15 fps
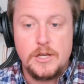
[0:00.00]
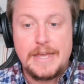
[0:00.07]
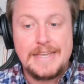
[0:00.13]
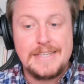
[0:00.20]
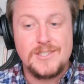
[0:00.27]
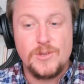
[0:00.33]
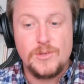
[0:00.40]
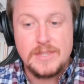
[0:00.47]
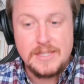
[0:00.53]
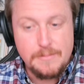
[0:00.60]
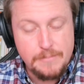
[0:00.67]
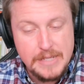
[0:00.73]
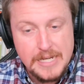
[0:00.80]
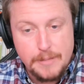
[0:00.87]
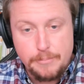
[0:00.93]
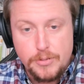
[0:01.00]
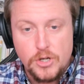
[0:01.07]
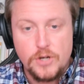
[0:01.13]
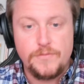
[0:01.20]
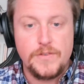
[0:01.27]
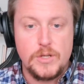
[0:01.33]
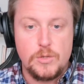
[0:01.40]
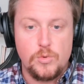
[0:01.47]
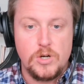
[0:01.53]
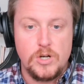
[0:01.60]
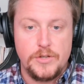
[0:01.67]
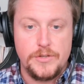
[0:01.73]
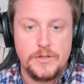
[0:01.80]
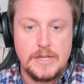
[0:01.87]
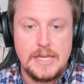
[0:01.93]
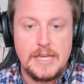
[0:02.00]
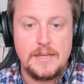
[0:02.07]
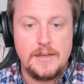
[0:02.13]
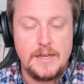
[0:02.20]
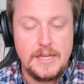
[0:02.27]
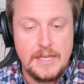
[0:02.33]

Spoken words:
Okay, so in a perfect world, okay,